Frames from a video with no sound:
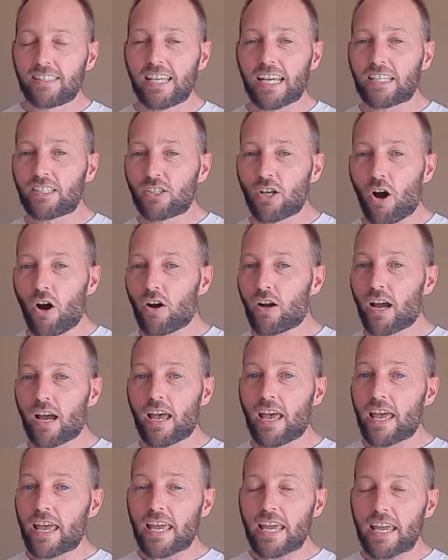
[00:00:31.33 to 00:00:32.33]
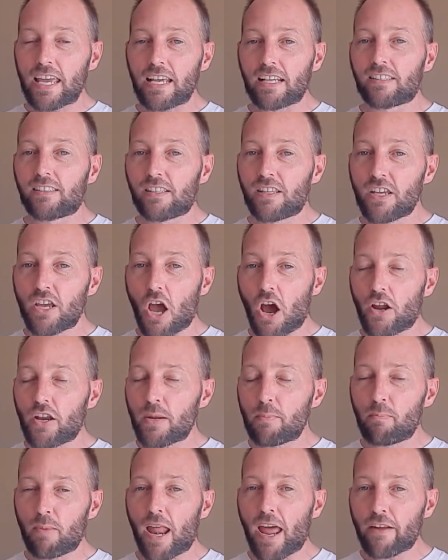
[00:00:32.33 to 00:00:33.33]
TikTok is the
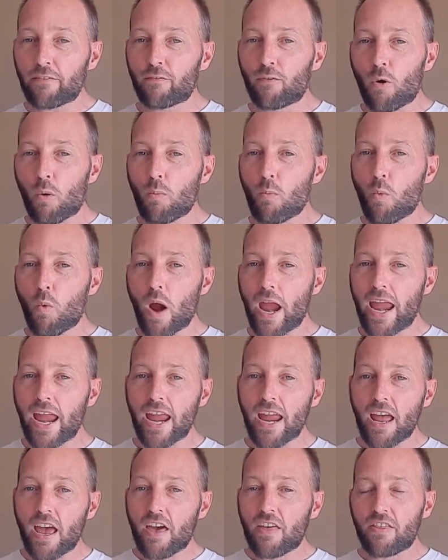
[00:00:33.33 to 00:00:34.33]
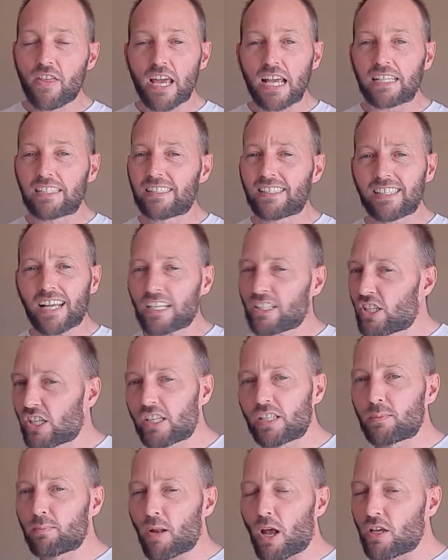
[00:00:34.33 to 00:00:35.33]
only platform where there's such
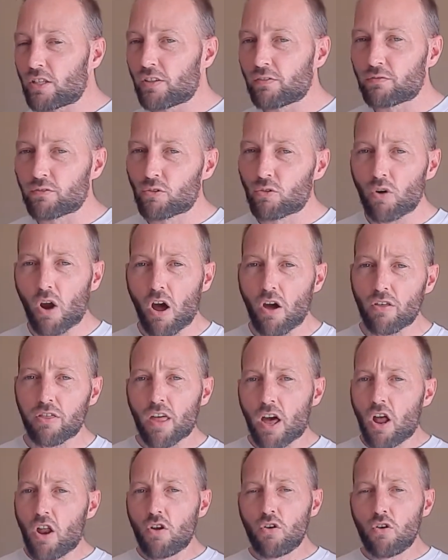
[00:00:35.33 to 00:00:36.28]
explosive growth.